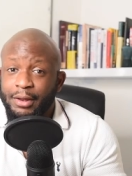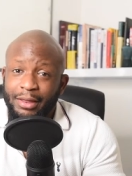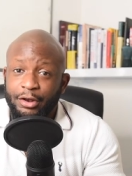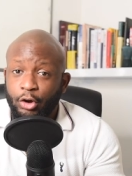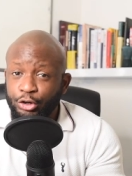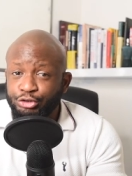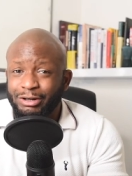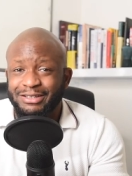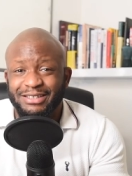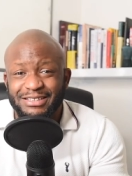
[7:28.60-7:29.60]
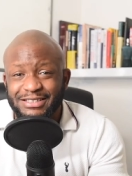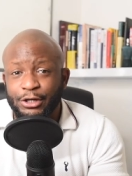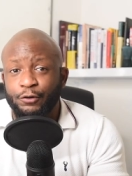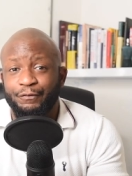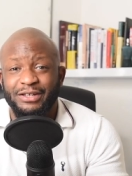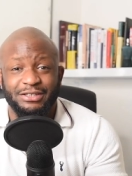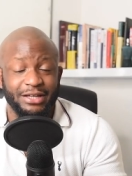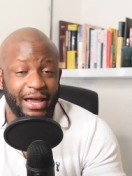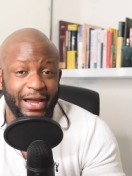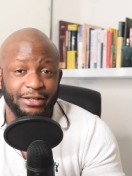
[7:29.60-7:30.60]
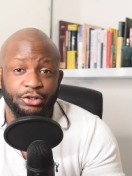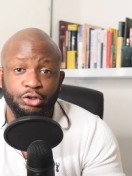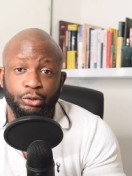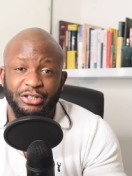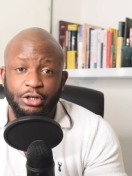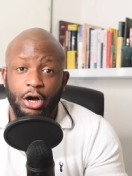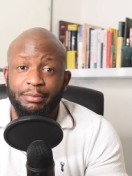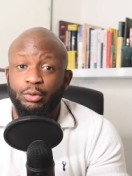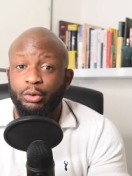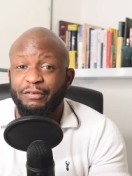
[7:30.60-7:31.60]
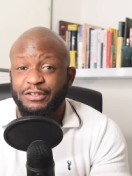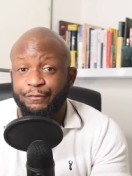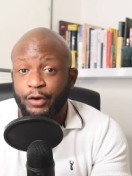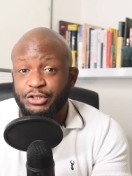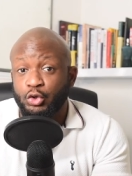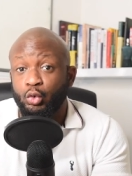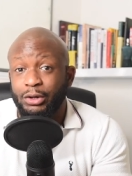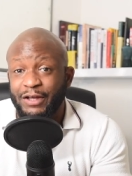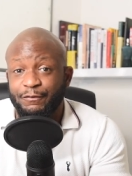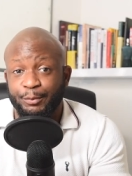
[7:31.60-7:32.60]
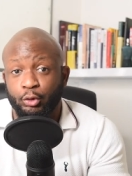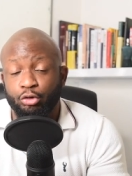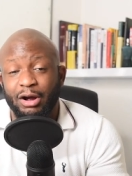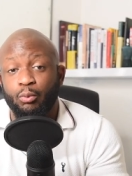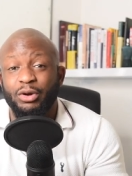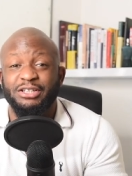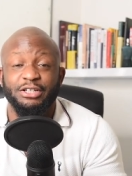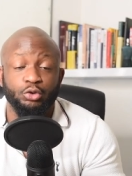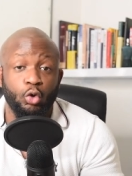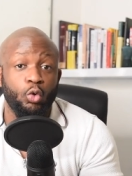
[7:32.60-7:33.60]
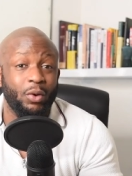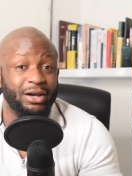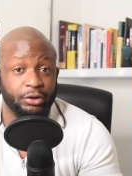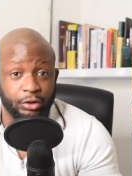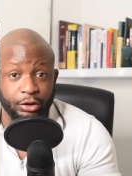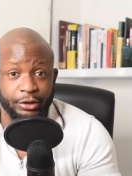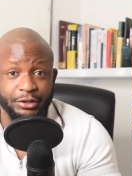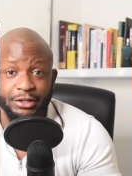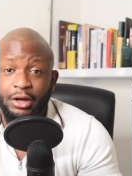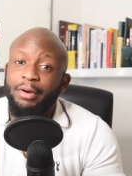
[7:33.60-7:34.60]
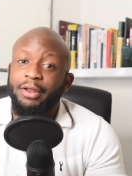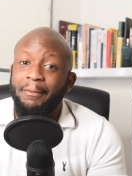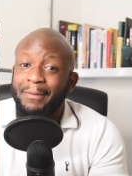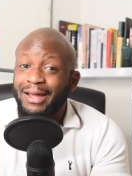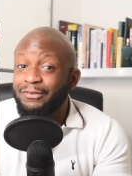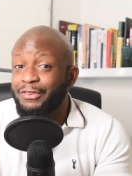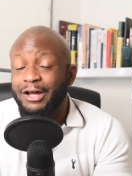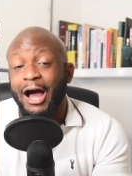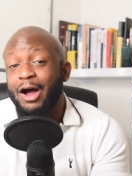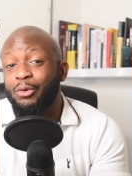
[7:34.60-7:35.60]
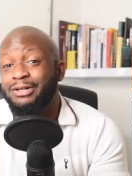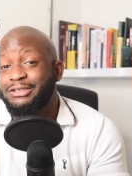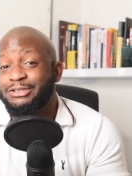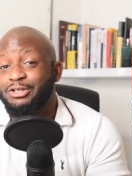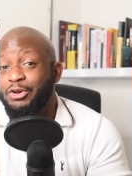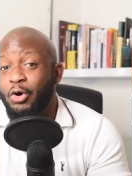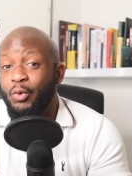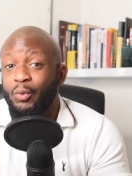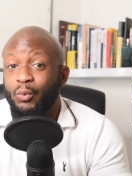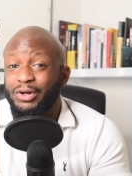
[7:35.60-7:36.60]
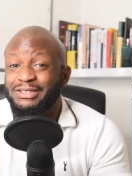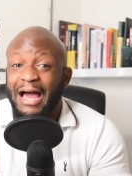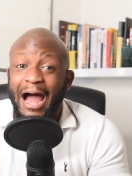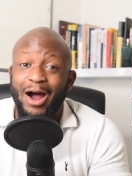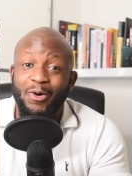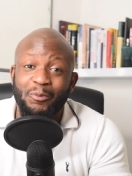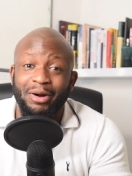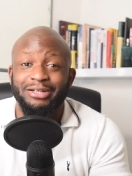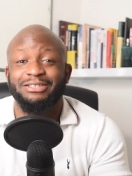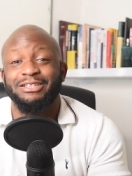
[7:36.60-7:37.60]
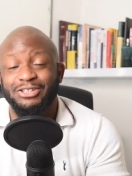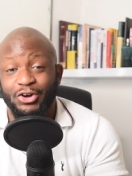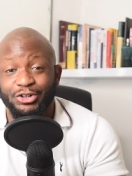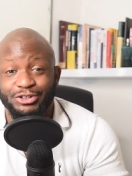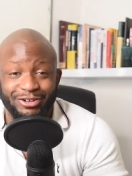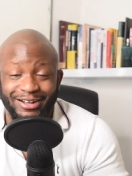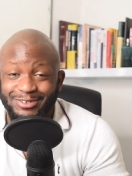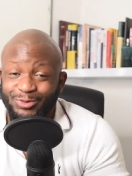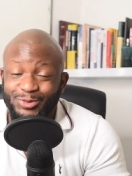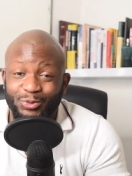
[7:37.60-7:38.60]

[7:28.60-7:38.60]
now, the contract itself is to aid the US Army with its vertical lift program, which is all well and good, but the main thing I wanted to know was how much this contract was